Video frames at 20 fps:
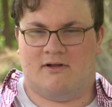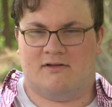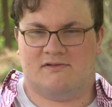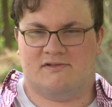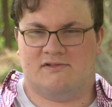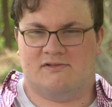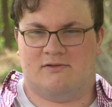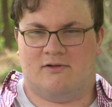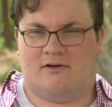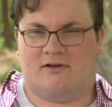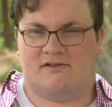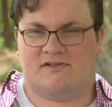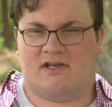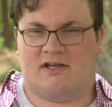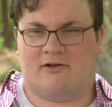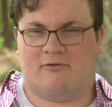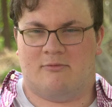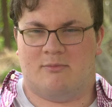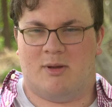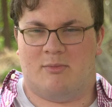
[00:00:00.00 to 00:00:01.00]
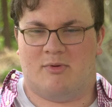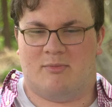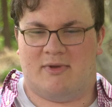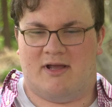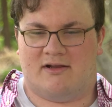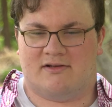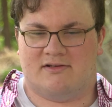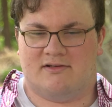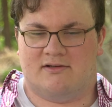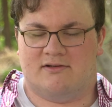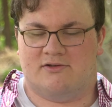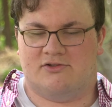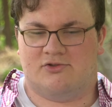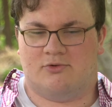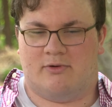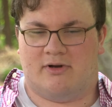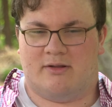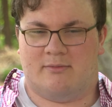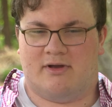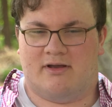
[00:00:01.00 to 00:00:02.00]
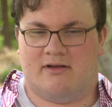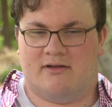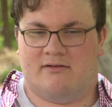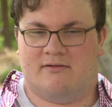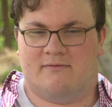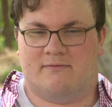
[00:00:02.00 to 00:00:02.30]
as long as I can remember back to joining my